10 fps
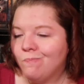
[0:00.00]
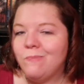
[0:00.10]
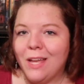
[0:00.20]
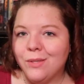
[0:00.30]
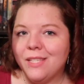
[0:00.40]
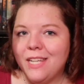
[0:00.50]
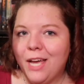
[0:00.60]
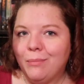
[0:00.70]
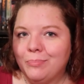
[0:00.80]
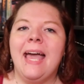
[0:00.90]
now's the
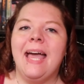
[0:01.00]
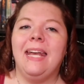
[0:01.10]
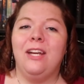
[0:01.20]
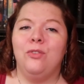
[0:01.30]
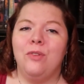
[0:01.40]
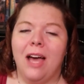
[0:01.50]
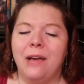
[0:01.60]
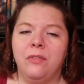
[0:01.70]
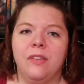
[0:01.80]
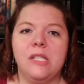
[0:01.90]
time. And I do not
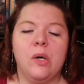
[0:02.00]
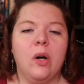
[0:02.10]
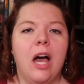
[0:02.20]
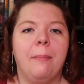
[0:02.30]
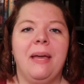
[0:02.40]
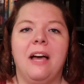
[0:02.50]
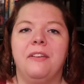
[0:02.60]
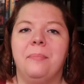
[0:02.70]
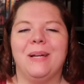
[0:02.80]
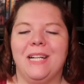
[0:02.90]
have a physical copy of
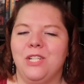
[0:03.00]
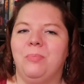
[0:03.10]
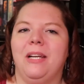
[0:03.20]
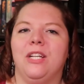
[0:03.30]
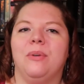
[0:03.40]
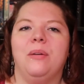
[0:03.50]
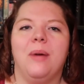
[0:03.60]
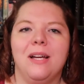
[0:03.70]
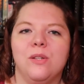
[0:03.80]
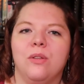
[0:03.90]
it, but I do plan to read
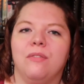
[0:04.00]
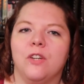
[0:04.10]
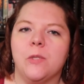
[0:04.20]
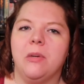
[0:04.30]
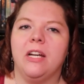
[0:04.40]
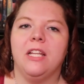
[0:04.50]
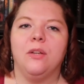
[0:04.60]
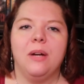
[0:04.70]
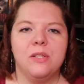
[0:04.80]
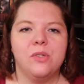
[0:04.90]
Riser, the first book in
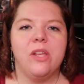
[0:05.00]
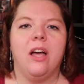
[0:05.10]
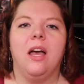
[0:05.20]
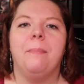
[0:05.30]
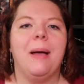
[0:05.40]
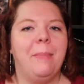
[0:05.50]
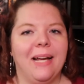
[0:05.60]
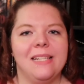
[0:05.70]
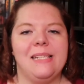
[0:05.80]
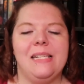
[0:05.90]
the Riser saga by
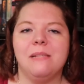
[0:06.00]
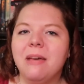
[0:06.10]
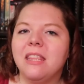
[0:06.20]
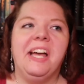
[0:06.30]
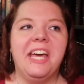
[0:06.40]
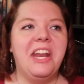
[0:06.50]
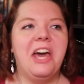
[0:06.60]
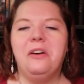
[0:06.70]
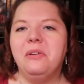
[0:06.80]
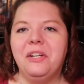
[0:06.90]
Becca C. Smith. Again,
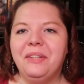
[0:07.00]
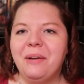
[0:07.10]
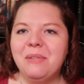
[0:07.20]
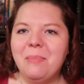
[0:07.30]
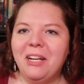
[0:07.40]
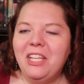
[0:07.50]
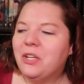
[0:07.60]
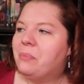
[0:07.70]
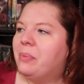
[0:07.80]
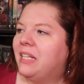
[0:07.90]
I don't really know what that one's about
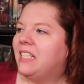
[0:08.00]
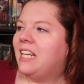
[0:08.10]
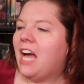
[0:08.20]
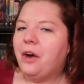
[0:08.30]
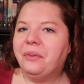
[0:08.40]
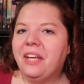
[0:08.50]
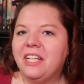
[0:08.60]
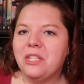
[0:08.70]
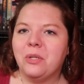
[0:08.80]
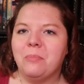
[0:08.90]
either, but I'll
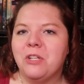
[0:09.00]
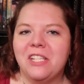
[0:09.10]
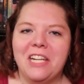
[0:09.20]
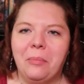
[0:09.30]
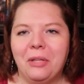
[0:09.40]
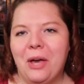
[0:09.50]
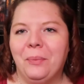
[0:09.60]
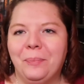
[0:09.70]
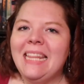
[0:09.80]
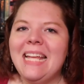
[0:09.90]
link descriptions down below.
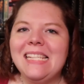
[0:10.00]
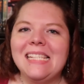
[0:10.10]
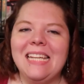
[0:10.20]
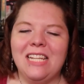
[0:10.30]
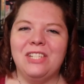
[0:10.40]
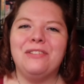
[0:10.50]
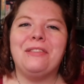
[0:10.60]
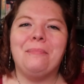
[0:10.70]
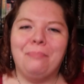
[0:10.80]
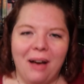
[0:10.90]
Let's get to
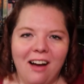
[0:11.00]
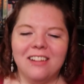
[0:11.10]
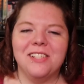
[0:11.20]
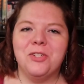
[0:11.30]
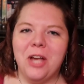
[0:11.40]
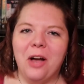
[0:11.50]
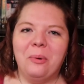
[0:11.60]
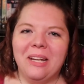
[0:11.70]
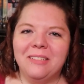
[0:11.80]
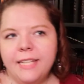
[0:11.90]
the box,
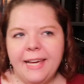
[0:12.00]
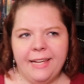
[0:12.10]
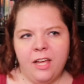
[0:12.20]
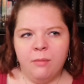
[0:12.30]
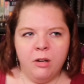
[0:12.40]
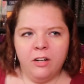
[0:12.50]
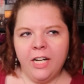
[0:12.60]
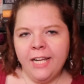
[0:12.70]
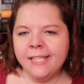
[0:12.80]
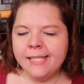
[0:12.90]
shall we? Like, I'm already